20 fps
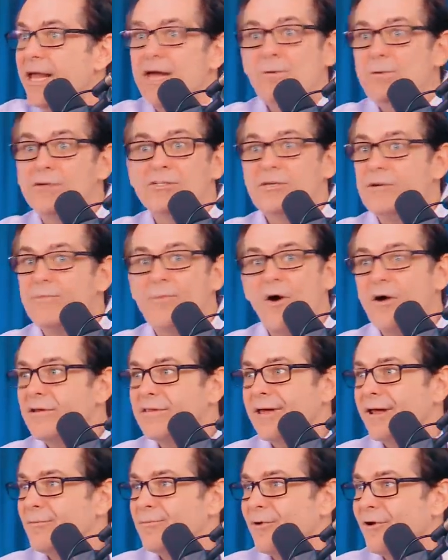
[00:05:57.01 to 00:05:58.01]
He wasn't a part
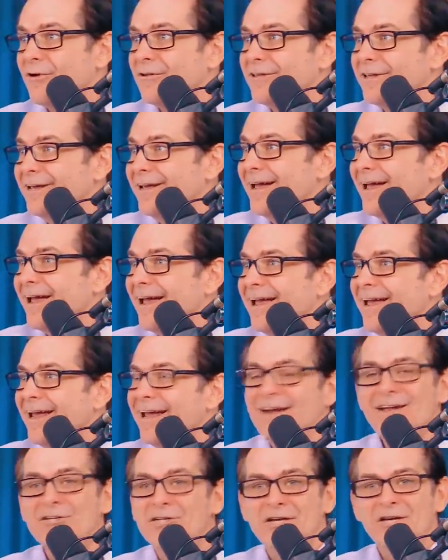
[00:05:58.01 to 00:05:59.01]
of that, apparently.
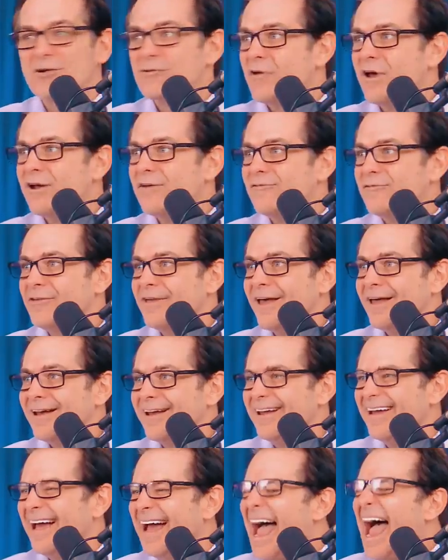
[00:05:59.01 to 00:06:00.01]
He doesn't get credit for
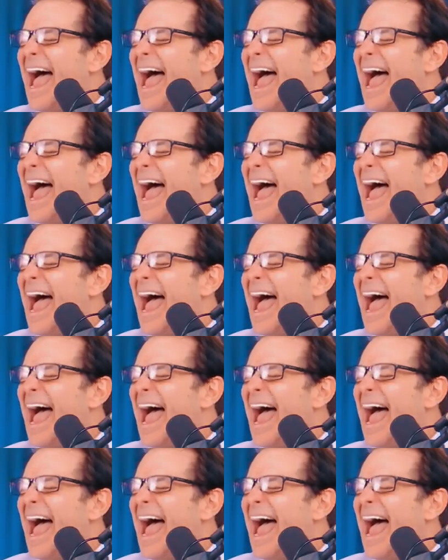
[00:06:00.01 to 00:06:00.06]
that.